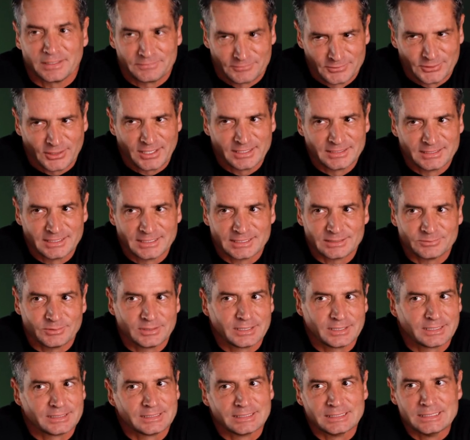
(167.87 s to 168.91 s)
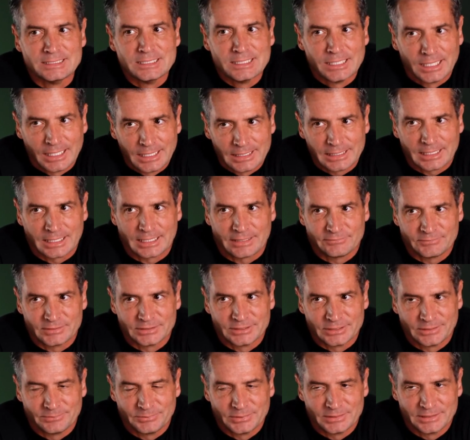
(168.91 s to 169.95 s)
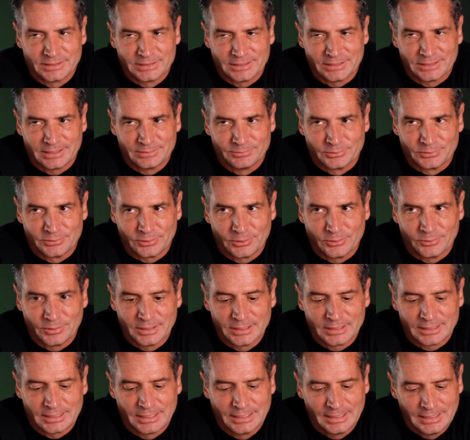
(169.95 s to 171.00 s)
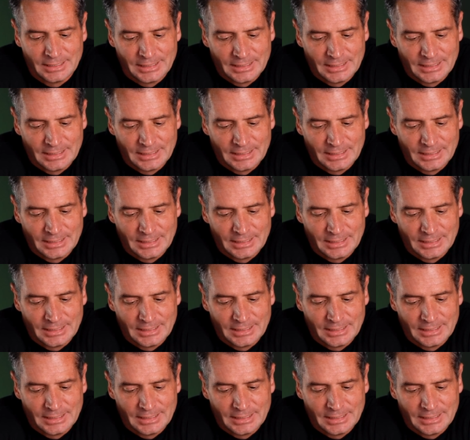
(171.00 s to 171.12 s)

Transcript: I've tried this one, I did not have to jump in the tub real quick.